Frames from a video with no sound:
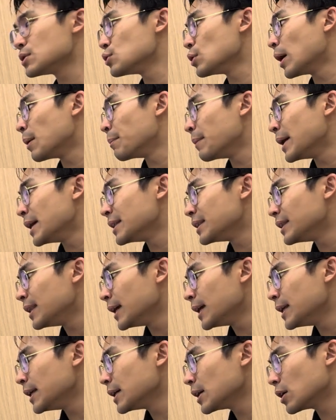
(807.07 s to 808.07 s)
you are
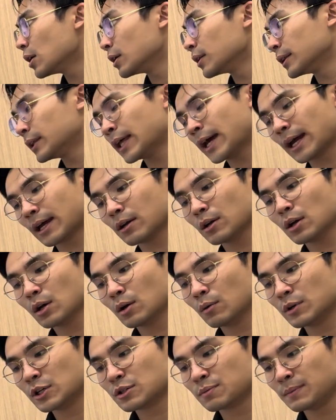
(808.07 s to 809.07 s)
maintaining contact,
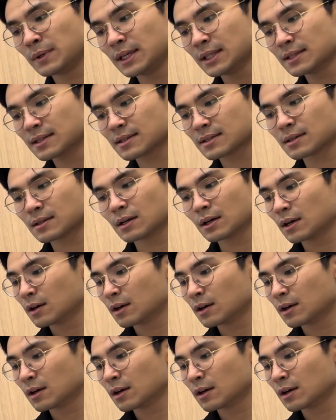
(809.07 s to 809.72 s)
which means